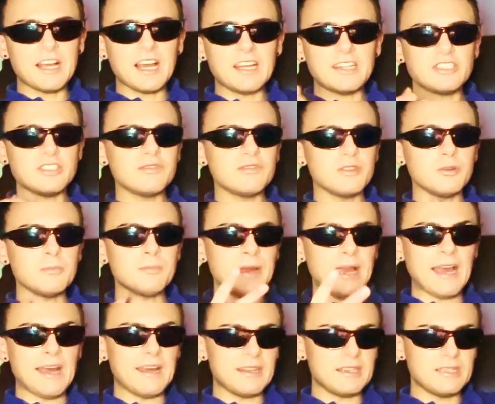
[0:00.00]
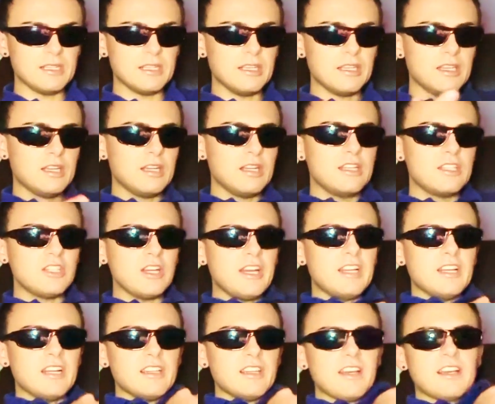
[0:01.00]
I just feel bad.
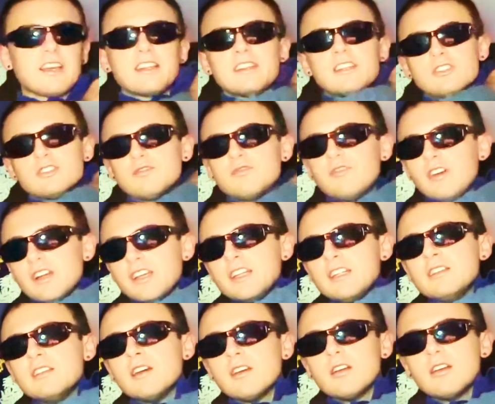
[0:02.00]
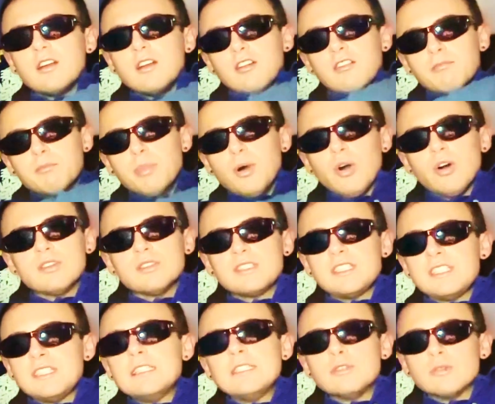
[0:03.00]
And I like there's fucking bald
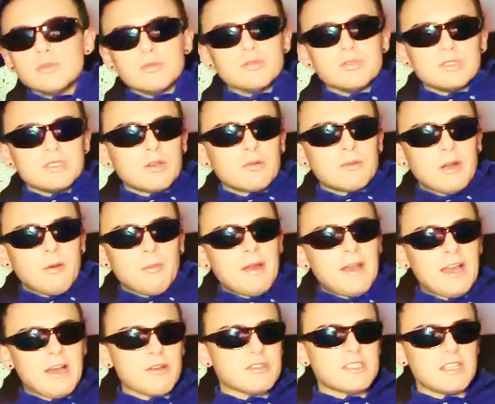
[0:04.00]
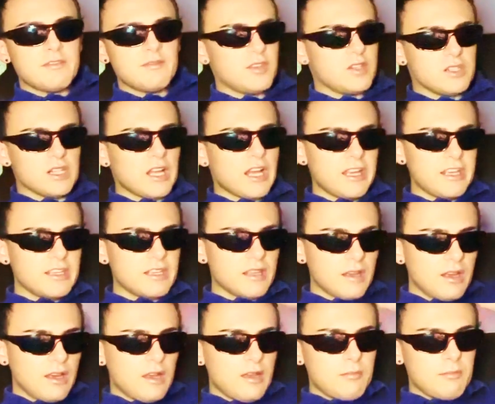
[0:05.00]
eagles around my house, I feel like.
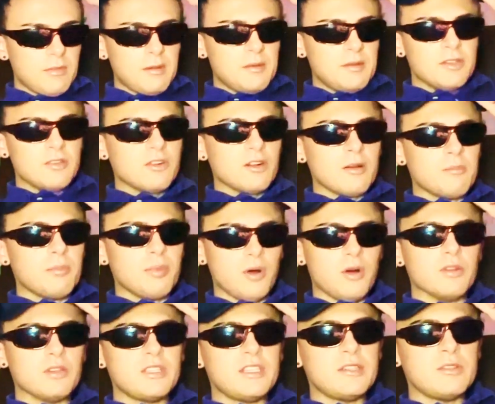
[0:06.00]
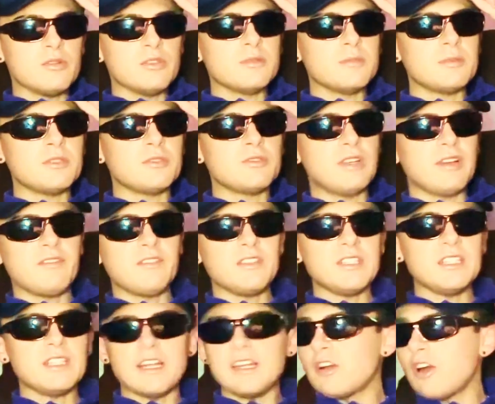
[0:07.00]
Maybe they're not bald eagles, but they're
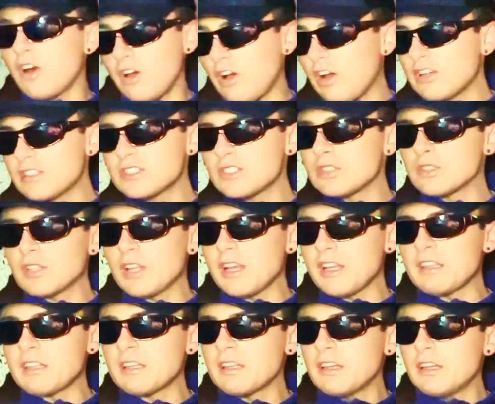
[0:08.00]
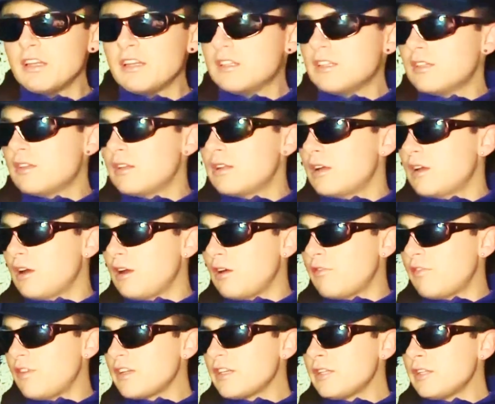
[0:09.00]
definitely like hawks or like a
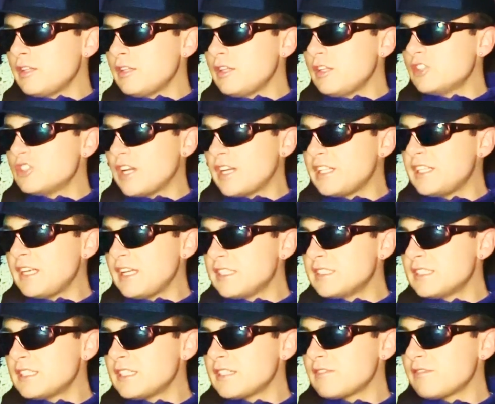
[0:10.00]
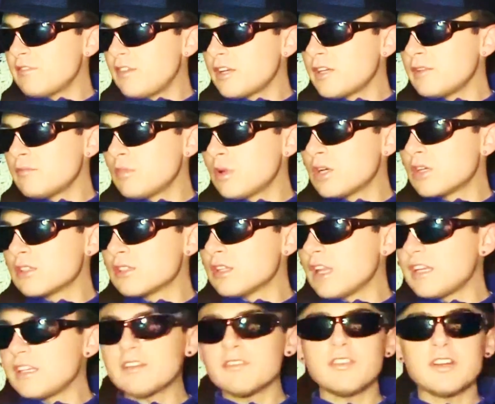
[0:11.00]
fucking gigantic fucking bird,
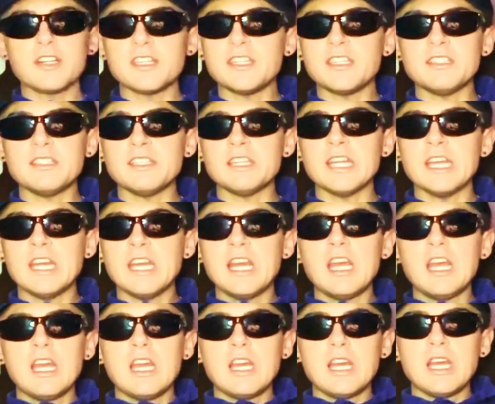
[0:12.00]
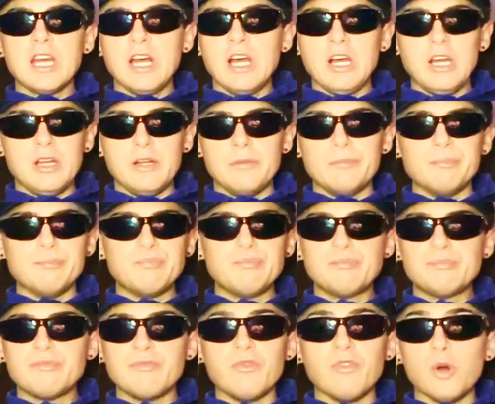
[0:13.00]
like a fucking
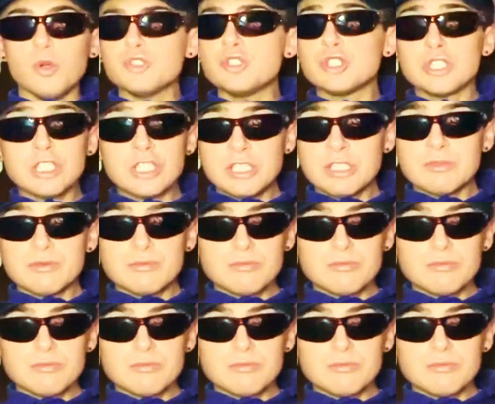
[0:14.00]
vulture.